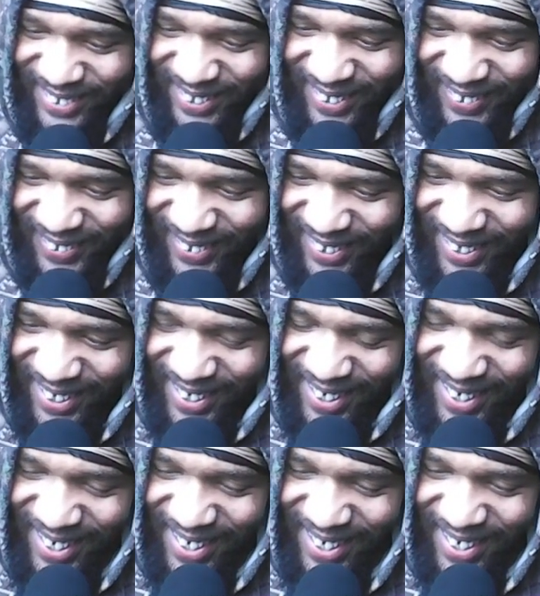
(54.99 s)
So
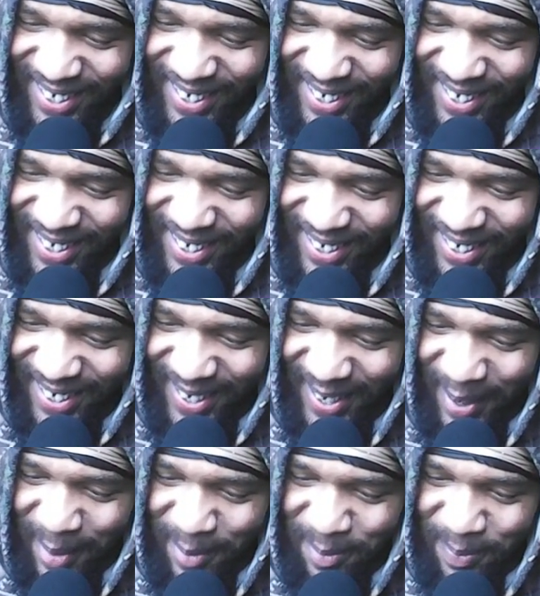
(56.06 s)

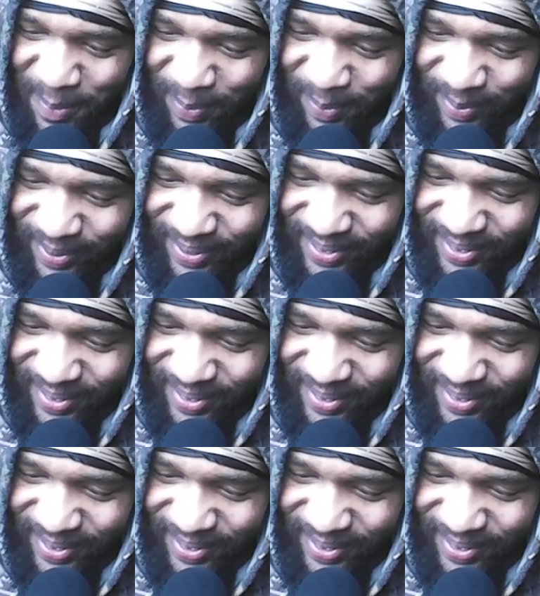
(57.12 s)
um,